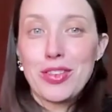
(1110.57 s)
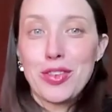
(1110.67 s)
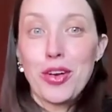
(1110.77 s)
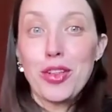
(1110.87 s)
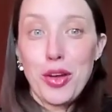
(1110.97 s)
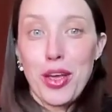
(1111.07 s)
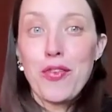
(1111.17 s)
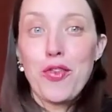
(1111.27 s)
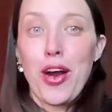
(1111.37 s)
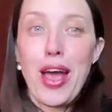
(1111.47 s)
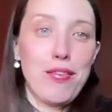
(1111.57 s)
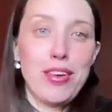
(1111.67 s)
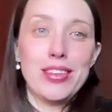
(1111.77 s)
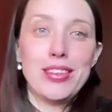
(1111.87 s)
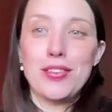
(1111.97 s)
start looking for
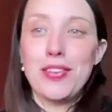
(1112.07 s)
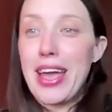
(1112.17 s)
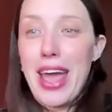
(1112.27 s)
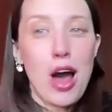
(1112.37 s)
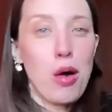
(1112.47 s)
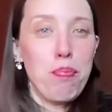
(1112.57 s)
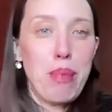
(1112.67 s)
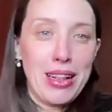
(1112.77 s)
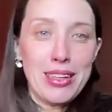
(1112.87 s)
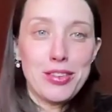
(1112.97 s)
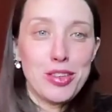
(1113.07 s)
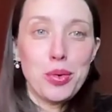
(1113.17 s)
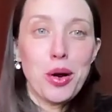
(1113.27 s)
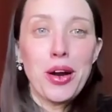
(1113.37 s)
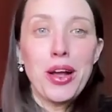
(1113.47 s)
evidence of like how balanced
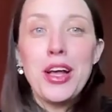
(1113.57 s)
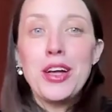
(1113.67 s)
you are.